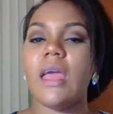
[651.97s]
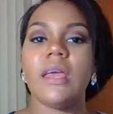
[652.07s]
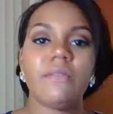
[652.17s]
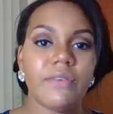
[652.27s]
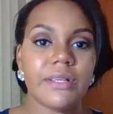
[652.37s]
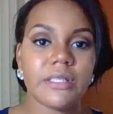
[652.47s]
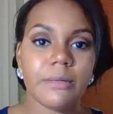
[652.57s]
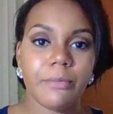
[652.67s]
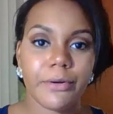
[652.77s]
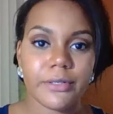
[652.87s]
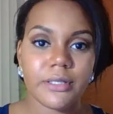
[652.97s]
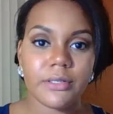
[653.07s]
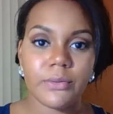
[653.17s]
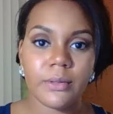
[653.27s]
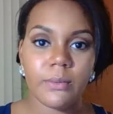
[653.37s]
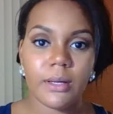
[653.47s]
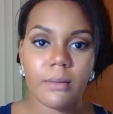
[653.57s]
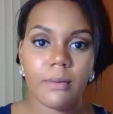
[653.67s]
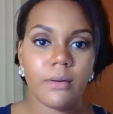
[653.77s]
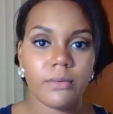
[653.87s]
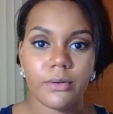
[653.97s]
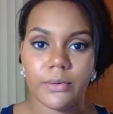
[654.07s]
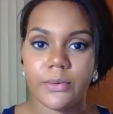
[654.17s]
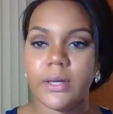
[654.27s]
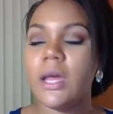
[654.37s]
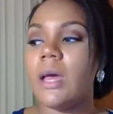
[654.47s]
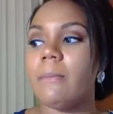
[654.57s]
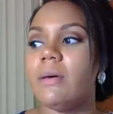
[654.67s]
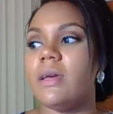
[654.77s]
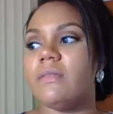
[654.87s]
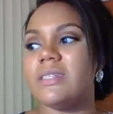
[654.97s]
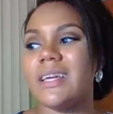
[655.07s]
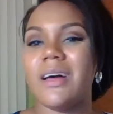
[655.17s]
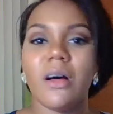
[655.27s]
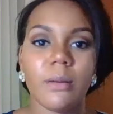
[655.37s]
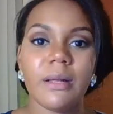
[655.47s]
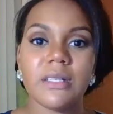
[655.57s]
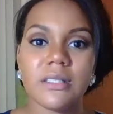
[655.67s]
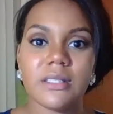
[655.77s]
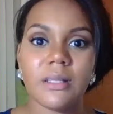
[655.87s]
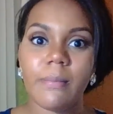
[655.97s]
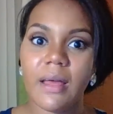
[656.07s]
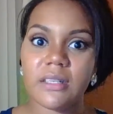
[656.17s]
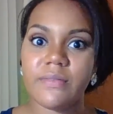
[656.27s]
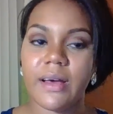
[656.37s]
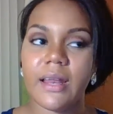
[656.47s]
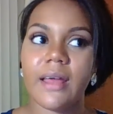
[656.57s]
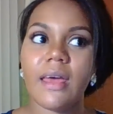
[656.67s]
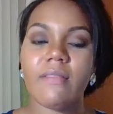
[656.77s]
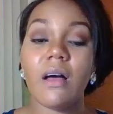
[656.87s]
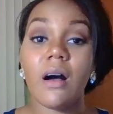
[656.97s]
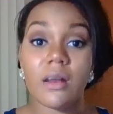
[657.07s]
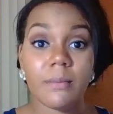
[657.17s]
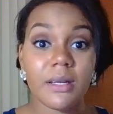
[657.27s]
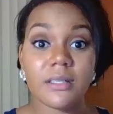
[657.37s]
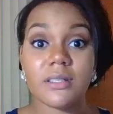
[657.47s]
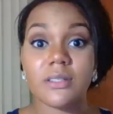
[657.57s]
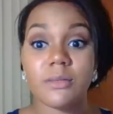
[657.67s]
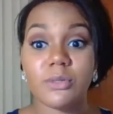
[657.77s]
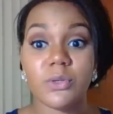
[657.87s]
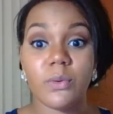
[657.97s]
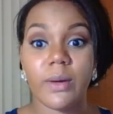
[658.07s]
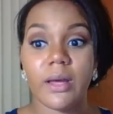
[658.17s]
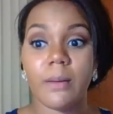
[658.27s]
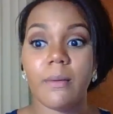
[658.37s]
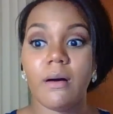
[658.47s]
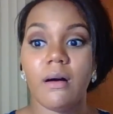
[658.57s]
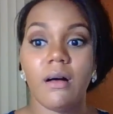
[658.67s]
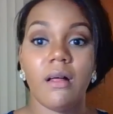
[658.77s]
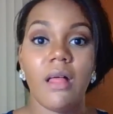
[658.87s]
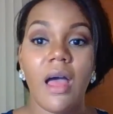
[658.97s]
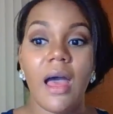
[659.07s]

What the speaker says: if it's a person doing the wake up call, don't do it. But if it's like an automated system, that's fine. I'd have the automated system do a wake up call.